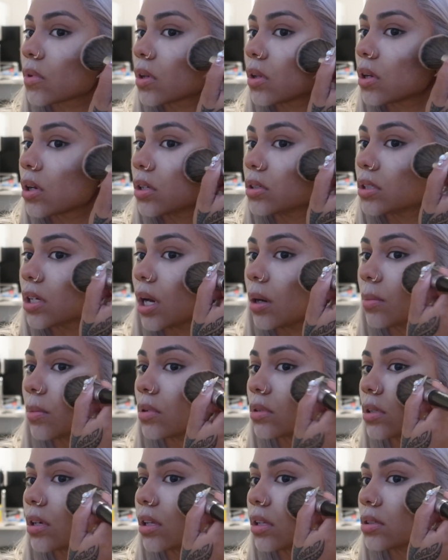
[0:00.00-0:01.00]
And I dab
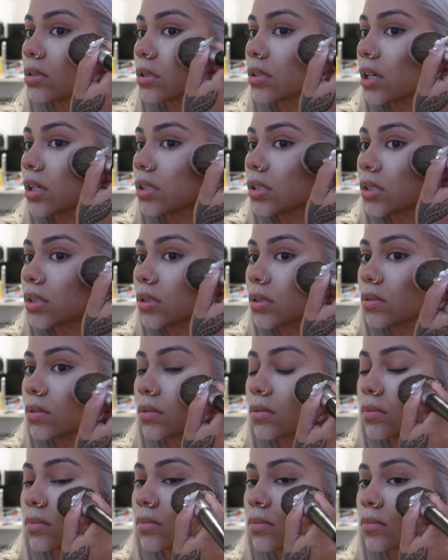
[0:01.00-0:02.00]
on the other side
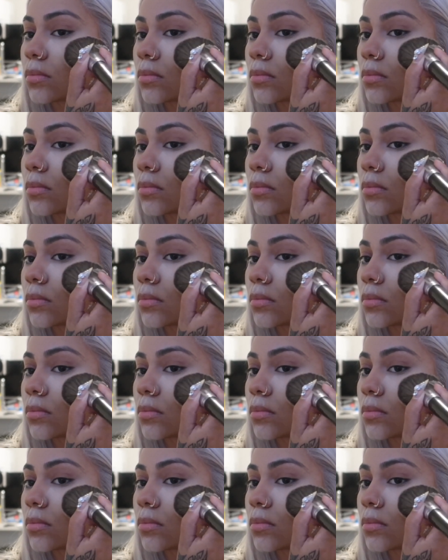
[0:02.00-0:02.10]
too.